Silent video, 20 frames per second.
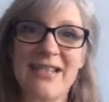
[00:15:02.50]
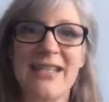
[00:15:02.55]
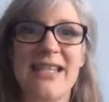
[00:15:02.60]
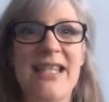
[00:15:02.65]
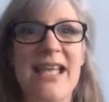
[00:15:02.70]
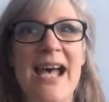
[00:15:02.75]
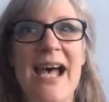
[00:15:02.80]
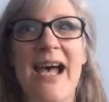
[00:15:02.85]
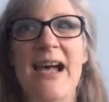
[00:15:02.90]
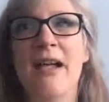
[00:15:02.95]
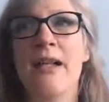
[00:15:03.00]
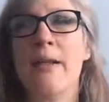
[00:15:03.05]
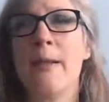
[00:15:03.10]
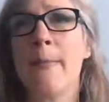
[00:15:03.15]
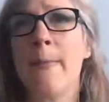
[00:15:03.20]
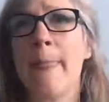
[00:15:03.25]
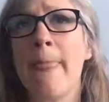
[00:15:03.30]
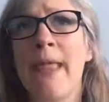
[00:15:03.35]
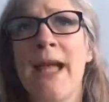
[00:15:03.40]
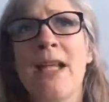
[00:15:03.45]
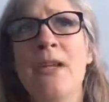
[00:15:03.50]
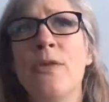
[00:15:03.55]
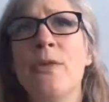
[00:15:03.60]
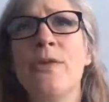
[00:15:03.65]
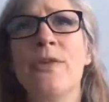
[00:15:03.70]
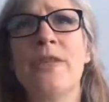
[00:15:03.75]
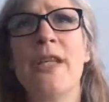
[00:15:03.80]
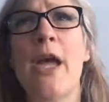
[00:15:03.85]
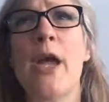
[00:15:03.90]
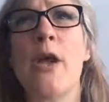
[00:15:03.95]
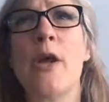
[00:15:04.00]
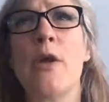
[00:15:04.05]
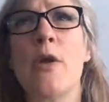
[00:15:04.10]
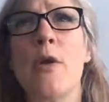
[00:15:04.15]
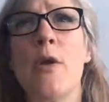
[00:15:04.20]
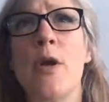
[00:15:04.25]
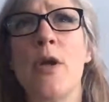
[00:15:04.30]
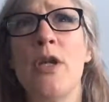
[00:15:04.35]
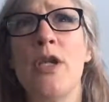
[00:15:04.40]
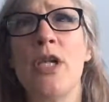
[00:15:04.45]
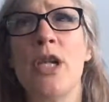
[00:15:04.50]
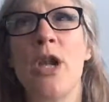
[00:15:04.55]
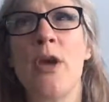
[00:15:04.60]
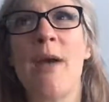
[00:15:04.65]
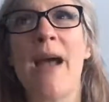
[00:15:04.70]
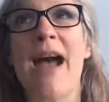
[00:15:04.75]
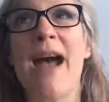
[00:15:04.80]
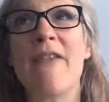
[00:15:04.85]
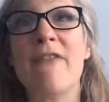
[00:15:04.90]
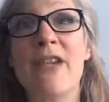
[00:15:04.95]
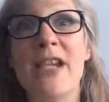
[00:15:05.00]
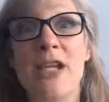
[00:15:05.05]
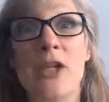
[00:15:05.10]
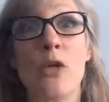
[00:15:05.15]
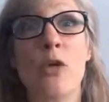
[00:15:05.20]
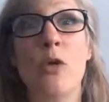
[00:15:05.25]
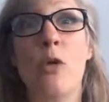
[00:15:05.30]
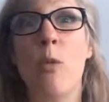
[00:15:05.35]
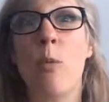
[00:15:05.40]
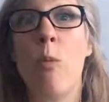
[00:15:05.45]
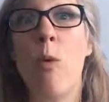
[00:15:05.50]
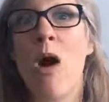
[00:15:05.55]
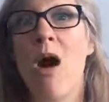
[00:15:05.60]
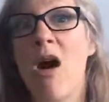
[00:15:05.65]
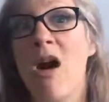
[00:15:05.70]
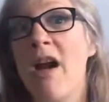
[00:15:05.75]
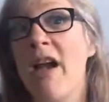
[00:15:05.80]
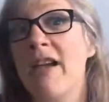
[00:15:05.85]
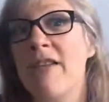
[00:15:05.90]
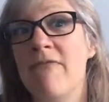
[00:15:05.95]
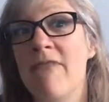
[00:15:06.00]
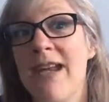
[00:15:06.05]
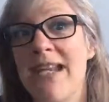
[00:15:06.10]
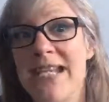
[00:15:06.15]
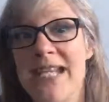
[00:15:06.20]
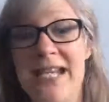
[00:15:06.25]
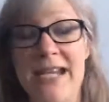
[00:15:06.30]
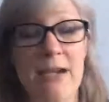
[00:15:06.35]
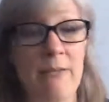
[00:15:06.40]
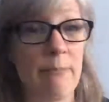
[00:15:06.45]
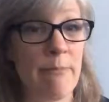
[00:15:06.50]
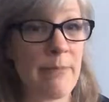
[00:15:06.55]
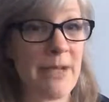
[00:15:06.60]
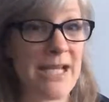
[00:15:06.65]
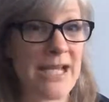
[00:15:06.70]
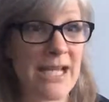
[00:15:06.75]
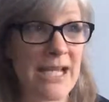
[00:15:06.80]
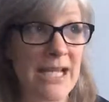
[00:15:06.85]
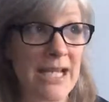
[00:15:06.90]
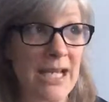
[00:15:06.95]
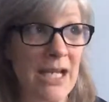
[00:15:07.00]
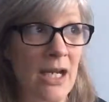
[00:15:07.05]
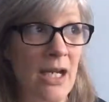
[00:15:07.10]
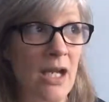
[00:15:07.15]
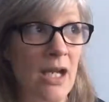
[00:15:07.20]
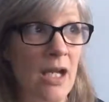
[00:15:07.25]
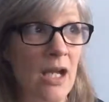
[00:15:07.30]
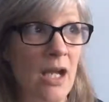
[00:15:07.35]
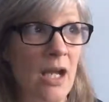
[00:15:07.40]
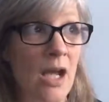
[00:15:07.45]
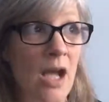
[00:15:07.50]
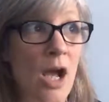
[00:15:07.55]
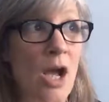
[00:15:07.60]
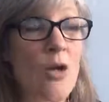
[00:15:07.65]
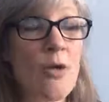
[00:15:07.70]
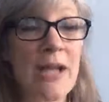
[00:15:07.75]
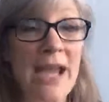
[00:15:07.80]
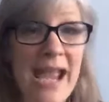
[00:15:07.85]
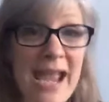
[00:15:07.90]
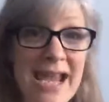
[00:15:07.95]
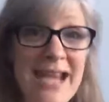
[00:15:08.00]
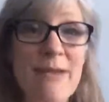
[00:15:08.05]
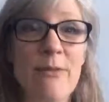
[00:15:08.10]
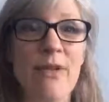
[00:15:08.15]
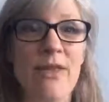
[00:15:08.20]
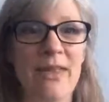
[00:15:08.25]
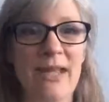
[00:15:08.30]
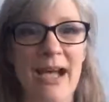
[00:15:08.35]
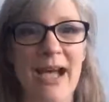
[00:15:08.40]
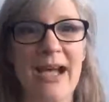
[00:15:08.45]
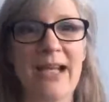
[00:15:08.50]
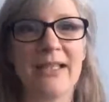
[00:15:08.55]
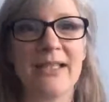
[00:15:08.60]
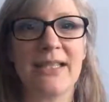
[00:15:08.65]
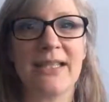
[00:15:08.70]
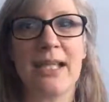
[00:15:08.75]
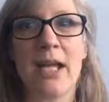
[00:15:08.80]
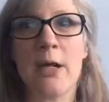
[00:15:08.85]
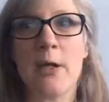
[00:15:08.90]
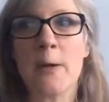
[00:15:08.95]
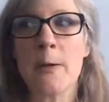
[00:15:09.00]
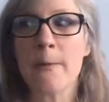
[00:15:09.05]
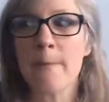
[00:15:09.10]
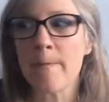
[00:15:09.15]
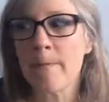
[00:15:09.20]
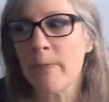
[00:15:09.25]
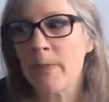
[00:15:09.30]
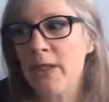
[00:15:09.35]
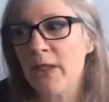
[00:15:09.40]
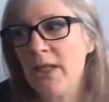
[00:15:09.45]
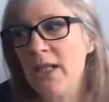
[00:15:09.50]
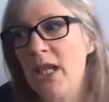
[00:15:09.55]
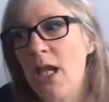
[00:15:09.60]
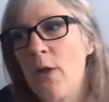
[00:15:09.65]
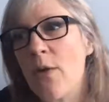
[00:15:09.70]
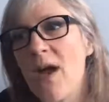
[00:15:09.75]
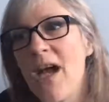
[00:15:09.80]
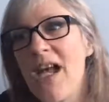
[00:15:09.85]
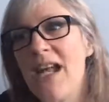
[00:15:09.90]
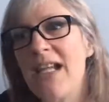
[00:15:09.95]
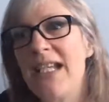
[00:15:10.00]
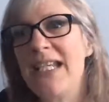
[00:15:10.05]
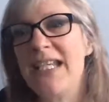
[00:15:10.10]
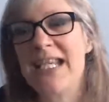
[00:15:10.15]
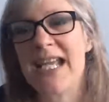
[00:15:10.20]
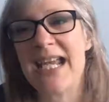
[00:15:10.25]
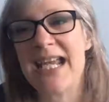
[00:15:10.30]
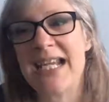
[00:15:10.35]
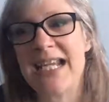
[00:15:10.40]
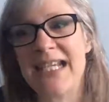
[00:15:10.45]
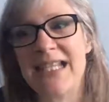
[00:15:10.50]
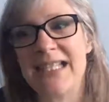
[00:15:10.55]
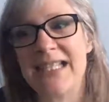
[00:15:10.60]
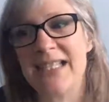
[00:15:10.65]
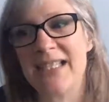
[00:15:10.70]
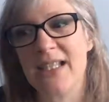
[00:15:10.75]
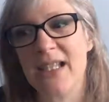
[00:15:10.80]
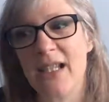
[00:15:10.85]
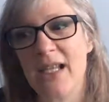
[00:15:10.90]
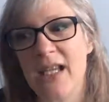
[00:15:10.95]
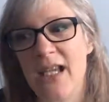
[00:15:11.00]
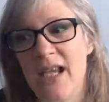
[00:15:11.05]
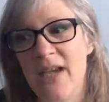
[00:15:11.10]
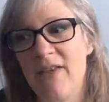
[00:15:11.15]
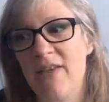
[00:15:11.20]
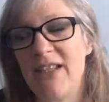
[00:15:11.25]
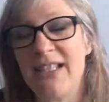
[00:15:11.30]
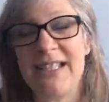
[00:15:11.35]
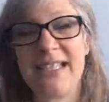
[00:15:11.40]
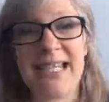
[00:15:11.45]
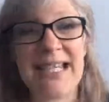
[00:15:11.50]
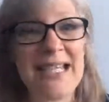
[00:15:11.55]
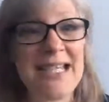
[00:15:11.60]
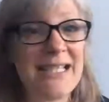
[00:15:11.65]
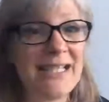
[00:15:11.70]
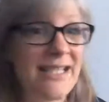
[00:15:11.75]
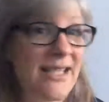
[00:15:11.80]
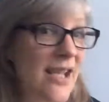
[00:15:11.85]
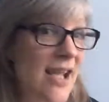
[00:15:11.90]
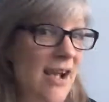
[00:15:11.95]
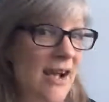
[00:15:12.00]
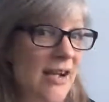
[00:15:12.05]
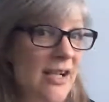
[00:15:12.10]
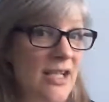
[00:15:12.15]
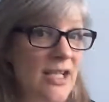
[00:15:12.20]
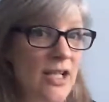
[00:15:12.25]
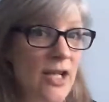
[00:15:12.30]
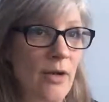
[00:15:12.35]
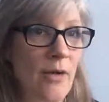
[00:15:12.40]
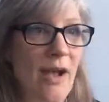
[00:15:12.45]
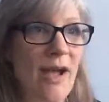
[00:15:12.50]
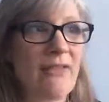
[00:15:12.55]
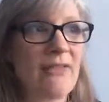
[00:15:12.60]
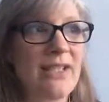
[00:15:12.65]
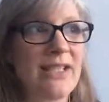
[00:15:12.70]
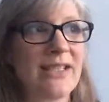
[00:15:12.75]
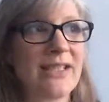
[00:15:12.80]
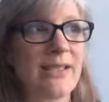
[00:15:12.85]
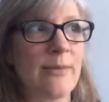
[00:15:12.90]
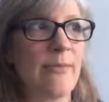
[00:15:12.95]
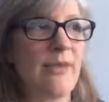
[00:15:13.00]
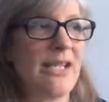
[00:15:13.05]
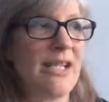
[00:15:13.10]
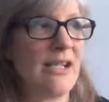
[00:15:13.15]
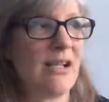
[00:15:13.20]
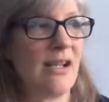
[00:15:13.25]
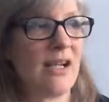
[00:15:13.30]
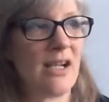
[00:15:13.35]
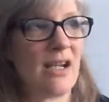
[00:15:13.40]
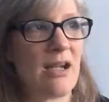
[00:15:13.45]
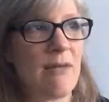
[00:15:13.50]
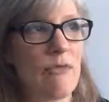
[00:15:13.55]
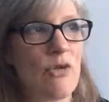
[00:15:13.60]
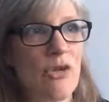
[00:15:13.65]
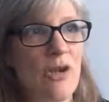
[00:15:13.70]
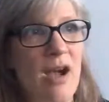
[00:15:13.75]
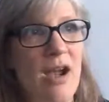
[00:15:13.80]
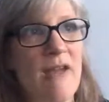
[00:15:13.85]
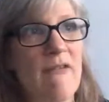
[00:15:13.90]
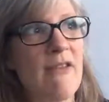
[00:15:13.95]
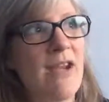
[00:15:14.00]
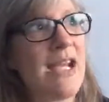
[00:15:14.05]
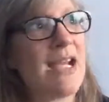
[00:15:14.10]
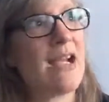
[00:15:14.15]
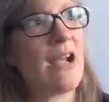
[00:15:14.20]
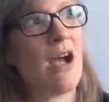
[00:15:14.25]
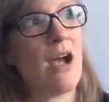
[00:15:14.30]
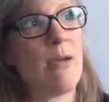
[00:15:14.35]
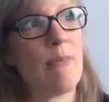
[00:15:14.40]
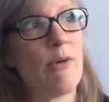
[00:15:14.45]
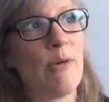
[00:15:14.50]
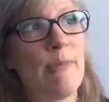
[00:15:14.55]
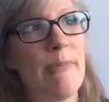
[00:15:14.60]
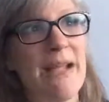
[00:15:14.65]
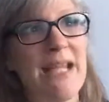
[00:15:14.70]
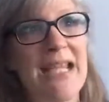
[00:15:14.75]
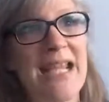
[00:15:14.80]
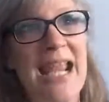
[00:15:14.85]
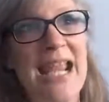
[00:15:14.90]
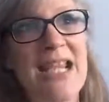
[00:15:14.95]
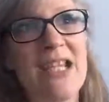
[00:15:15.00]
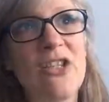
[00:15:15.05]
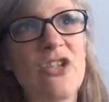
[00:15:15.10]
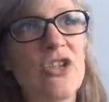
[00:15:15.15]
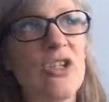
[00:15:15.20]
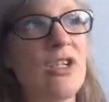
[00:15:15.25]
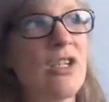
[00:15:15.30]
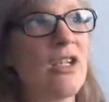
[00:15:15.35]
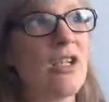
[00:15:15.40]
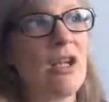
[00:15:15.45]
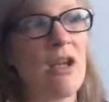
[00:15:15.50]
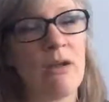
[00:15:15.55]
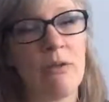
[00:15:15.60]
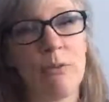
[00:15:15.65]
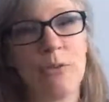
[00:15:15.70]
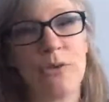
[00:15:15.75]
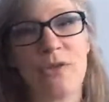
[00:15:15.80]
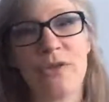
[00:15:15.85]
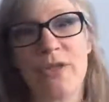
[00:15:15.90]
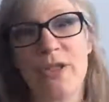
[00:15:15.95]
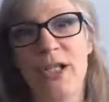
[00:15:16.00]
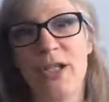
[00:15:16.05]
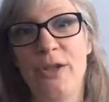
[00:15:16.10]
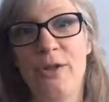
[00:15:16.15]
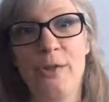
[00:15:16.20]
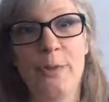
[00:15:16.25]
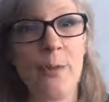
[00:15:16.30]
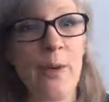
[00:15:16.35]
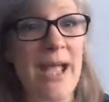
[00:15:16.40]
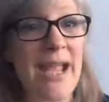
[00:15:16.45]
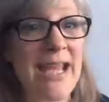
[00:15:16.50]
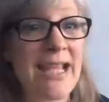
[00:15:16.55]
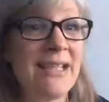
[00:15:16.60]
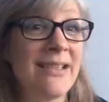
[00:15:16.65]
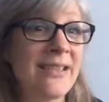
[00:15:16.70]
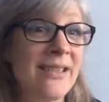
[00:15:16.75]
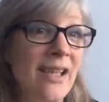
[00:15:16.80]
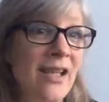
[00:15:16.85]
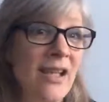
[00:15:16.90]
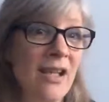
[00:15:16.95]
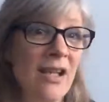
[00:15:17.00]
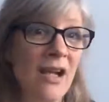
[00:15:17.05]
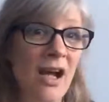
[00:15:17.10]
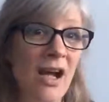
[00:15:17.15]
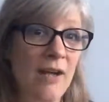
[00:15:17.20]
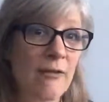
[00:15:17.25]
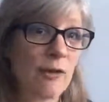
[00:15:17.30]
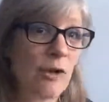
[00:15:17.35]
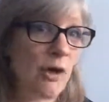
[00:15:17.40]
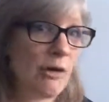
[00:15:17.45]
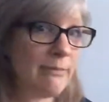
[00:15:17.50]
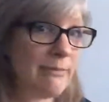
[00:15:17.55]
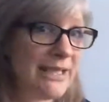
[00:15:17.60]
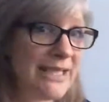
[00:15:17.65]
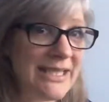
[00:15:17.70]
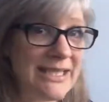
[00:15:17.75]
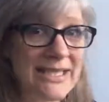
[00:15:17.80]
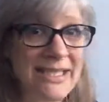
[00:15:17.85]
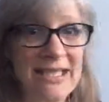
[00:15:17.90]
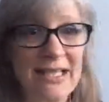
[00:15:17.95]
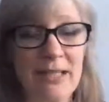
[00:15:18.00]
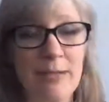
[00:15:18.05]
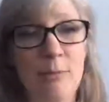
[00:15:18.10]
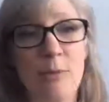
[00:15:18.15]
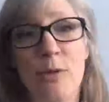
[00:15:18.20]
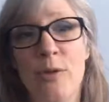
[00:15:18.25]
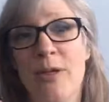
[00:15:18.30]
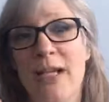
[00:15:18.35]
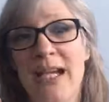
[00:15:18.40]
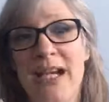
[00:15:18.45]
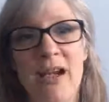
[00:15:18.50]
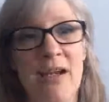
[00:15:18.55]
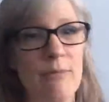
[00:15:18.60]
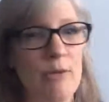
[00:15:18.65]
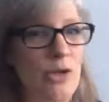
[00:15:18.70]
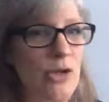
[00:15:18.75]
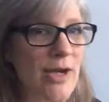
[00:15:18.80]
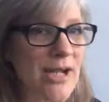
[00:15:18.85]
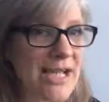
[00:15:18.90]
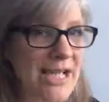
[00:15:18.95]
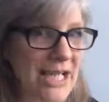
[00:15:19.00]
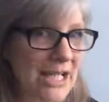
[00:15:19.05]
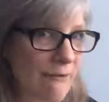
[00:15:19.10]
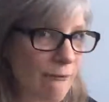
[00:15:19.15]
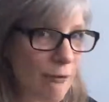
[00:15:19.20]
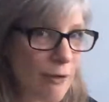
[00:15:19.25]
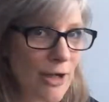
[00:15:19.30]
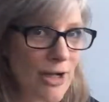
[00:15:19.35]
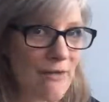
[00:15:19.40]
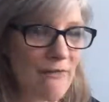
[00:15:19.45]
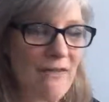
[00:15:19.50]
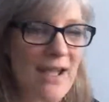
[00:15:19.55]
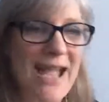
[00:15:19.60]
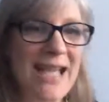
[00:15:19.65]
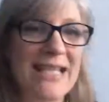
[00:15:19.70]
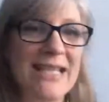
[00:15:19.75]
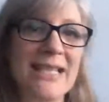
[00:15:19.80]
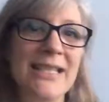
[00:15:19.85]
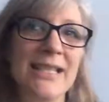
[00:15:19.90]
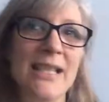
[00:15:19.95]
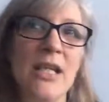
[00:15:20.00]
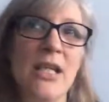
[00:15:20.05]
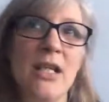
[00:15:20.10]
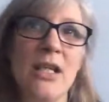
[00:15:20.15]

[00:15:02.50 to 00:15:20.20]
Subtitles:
to that, and also, you know, having your why ready and being okay with that. So, you know, early days, if it's easier, you know, having something like, I'm driving, I'm on medication, I want to lose weight, I've got a meeting in the morning, I'm training for an event.